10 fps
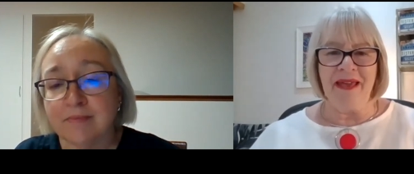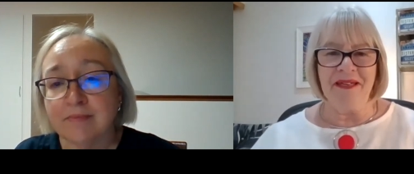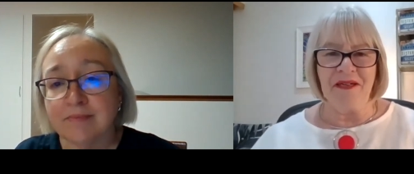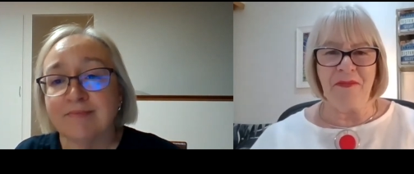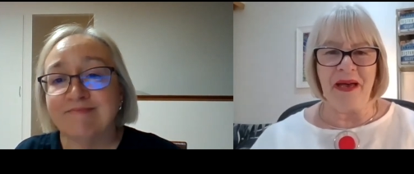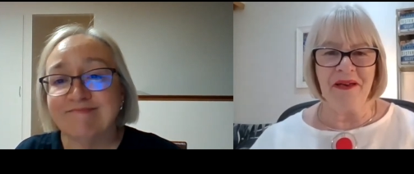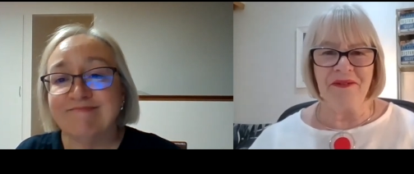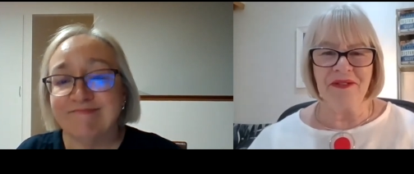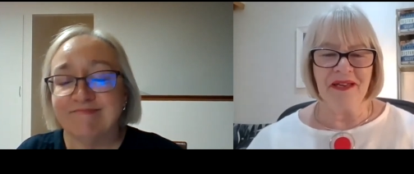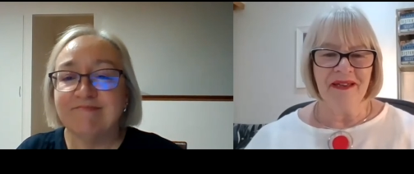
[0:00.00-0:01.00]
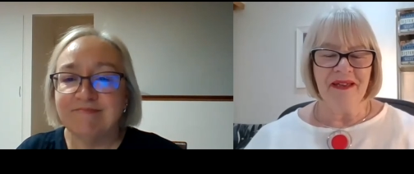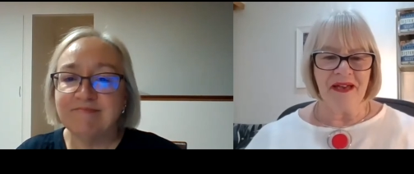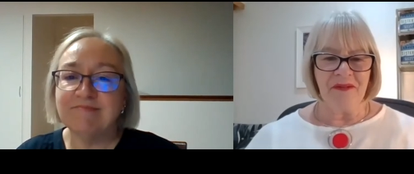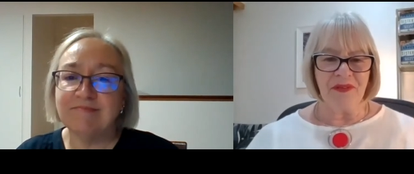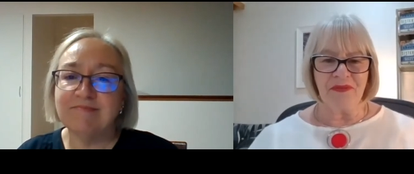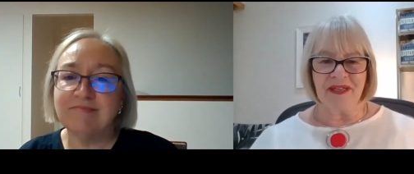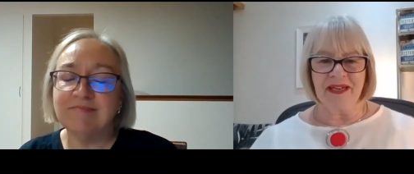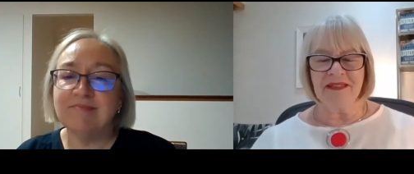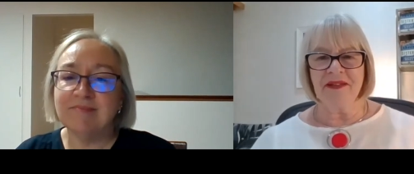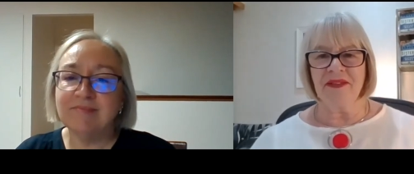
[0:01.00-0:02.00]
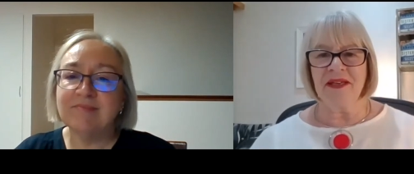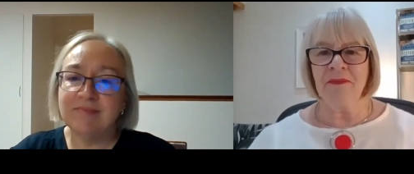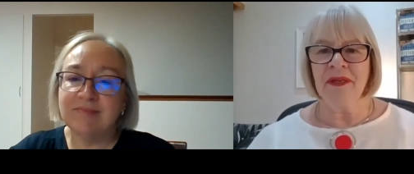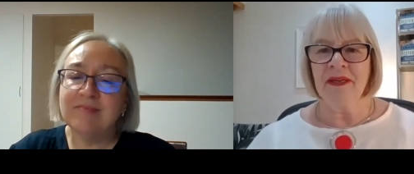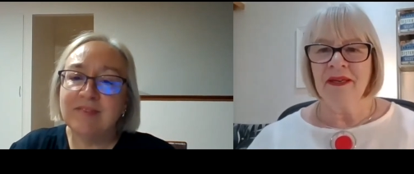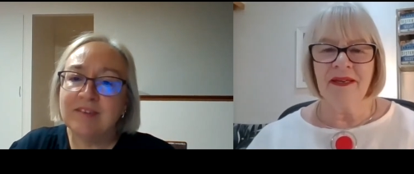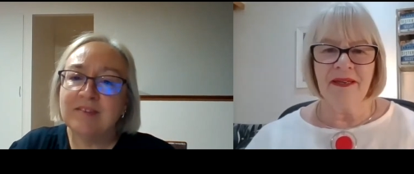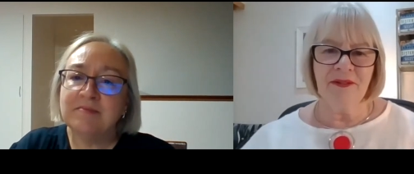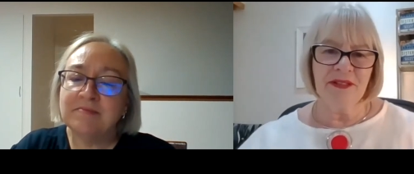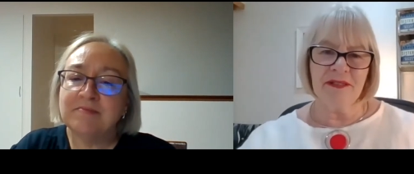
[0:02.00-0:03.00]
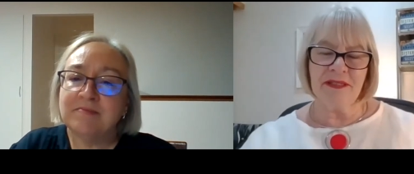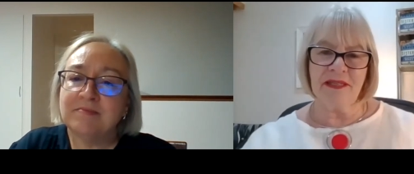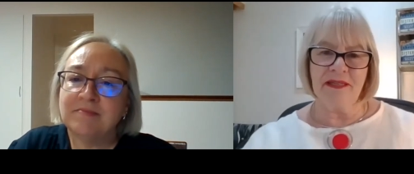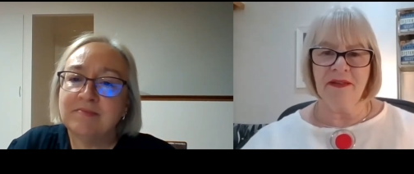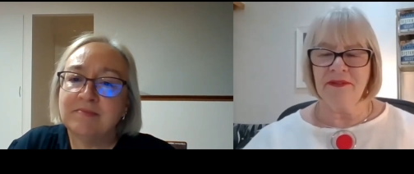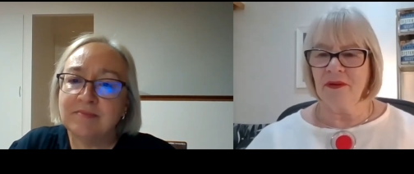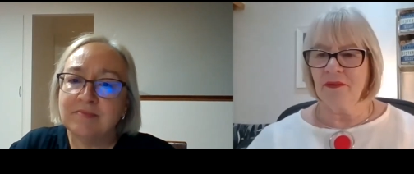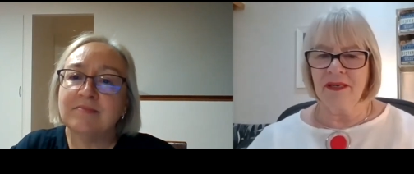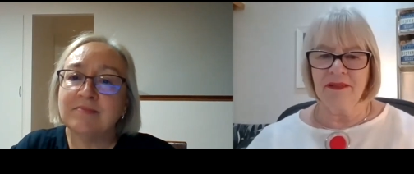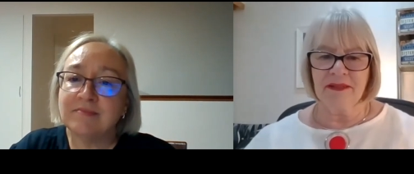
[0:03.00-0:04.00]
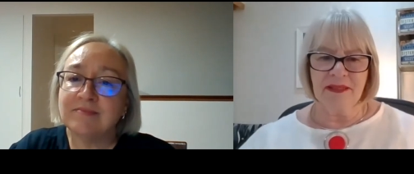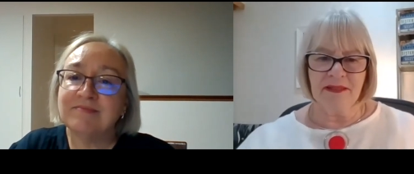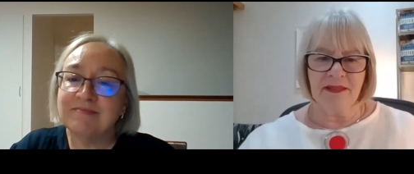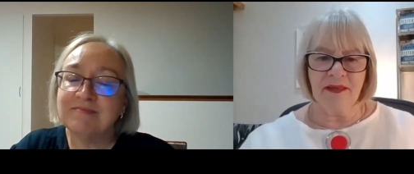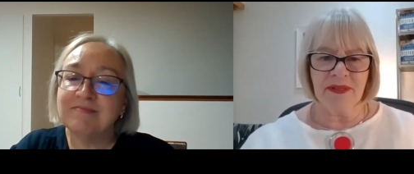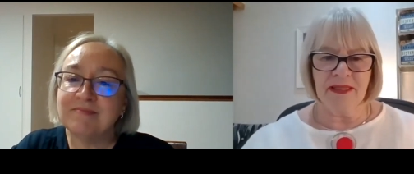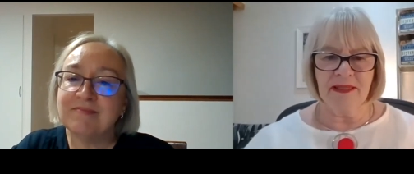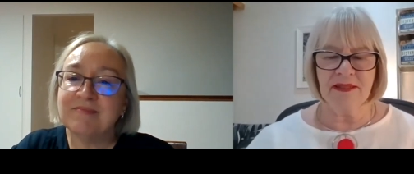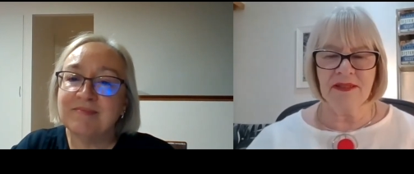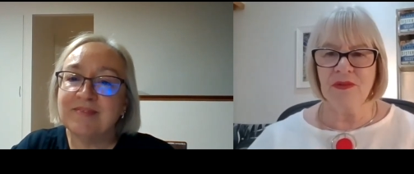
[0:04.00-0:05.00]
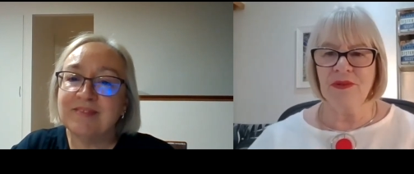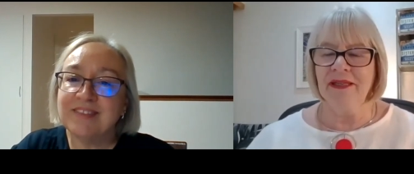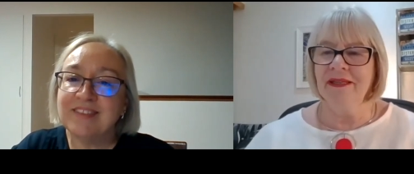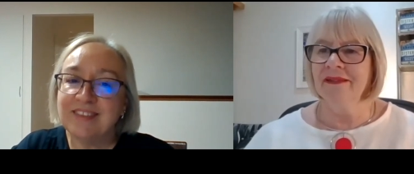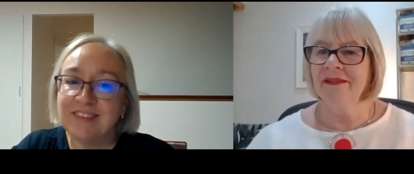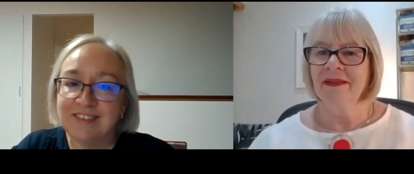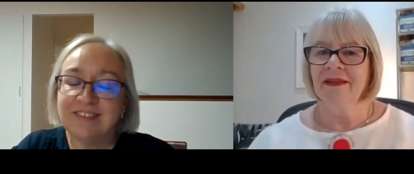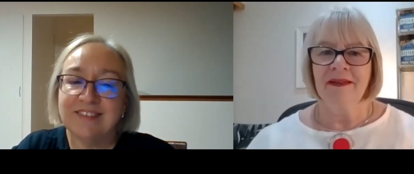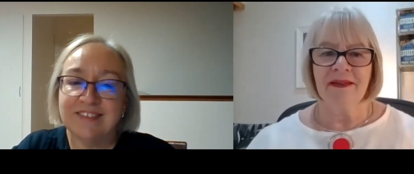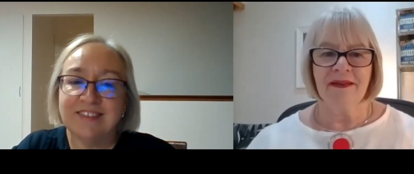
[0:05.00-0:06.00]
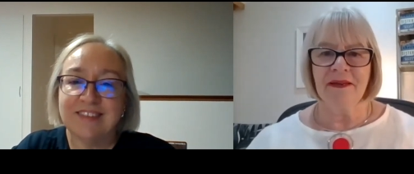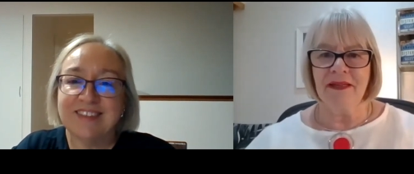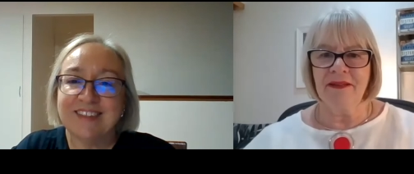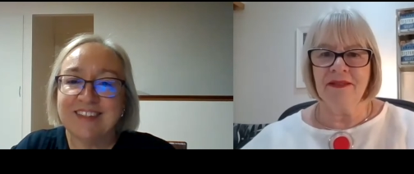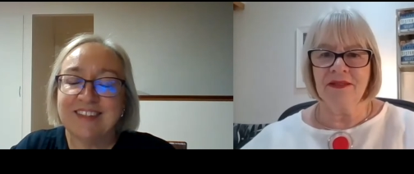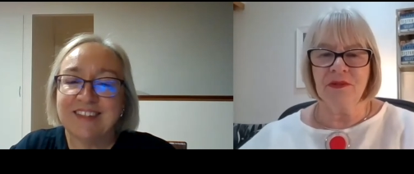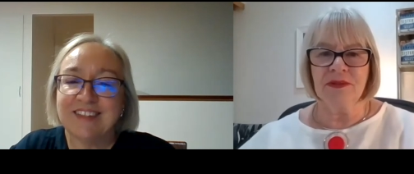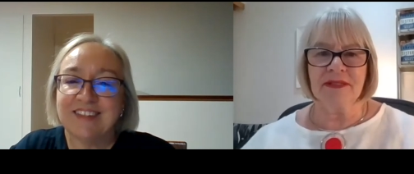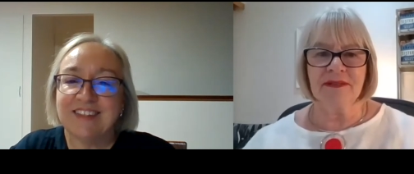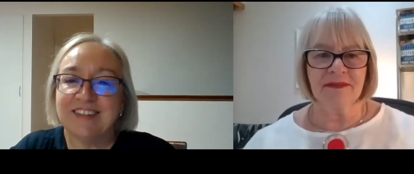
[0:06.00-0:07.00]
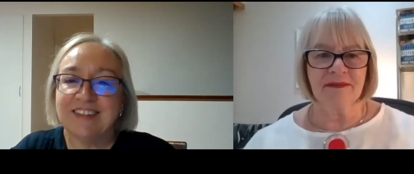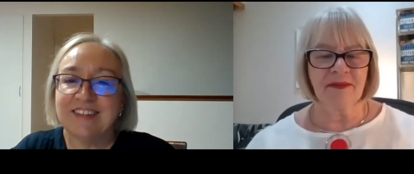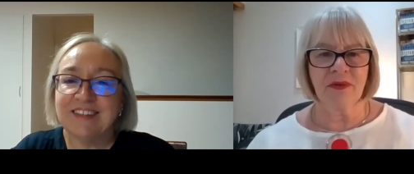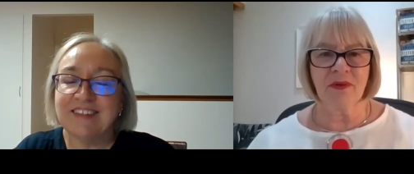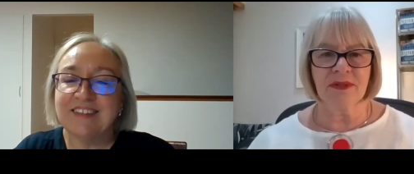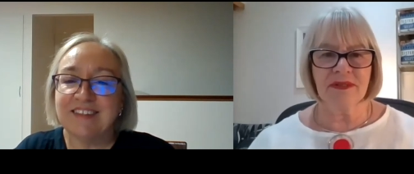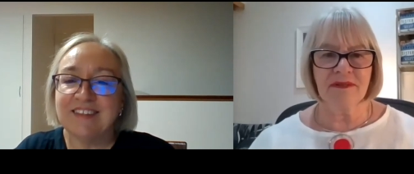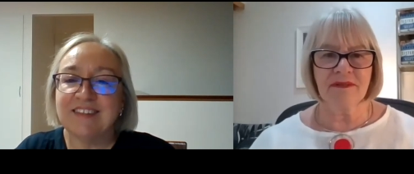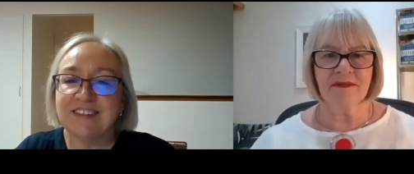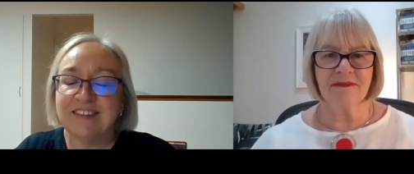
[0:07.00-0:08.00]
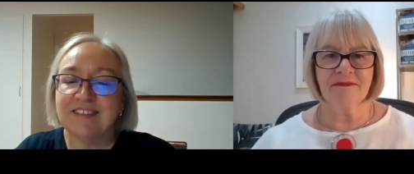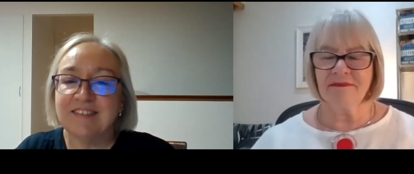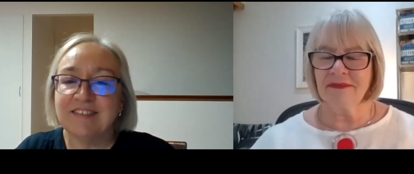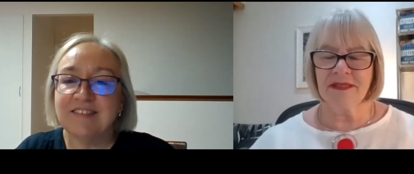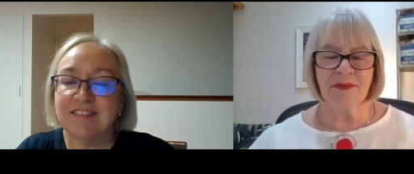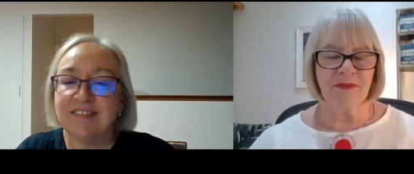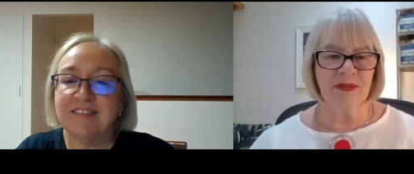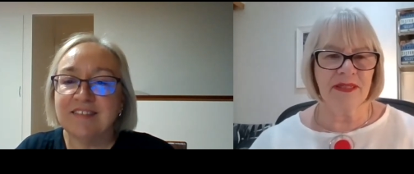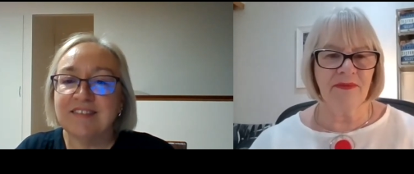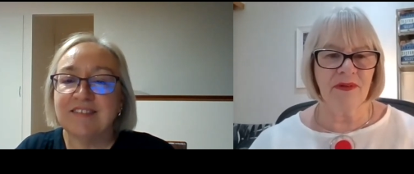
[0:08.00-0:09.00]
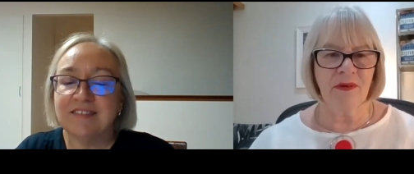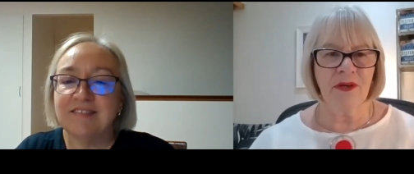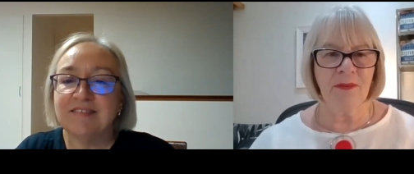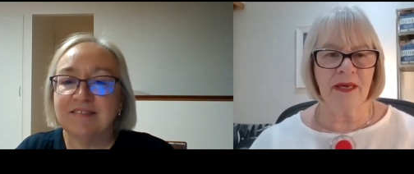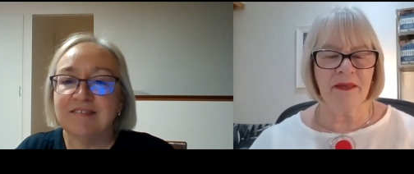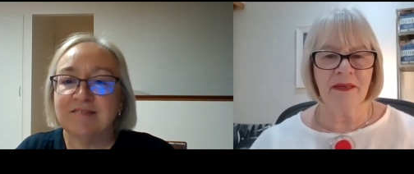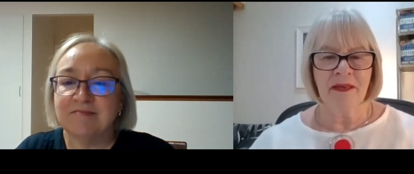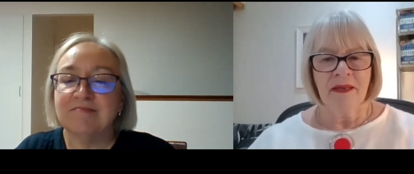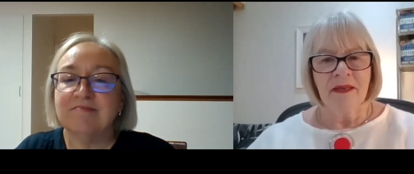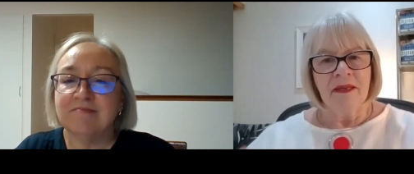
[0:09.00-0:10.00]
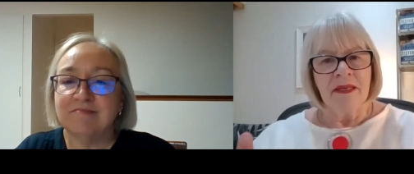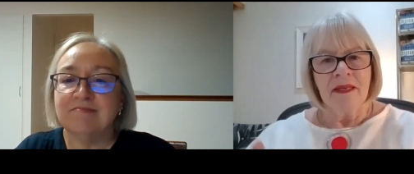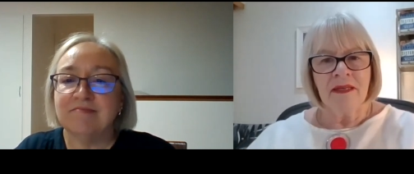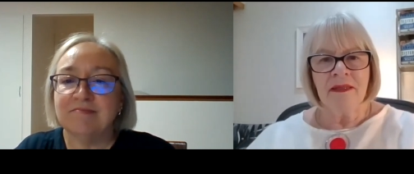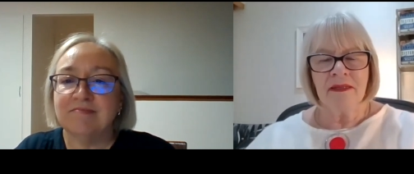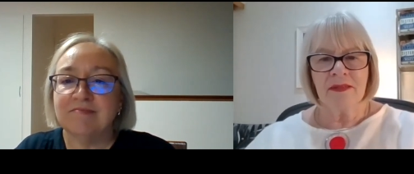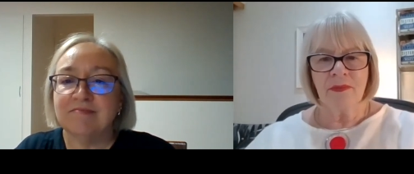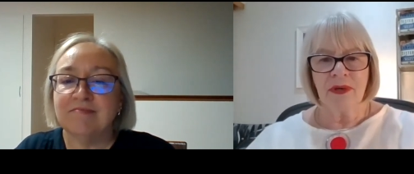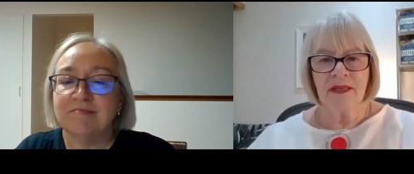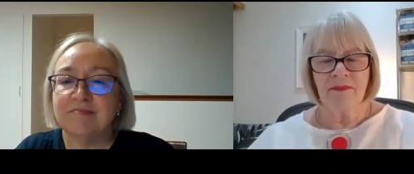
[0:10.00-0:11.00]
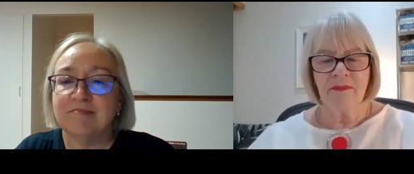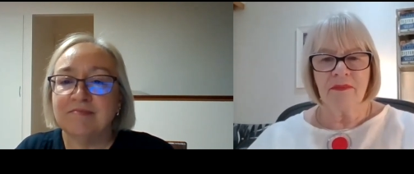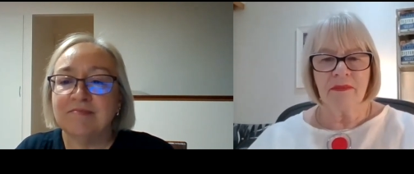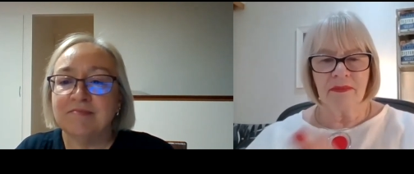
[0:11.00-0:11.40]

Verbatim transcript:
Speaker 1: bandied about uh, with regard to them. Uh, it didn't start out that way. It started out with bloody Story. Uh, there's Cilka's, of course, and this one wasn't even known about. In this one,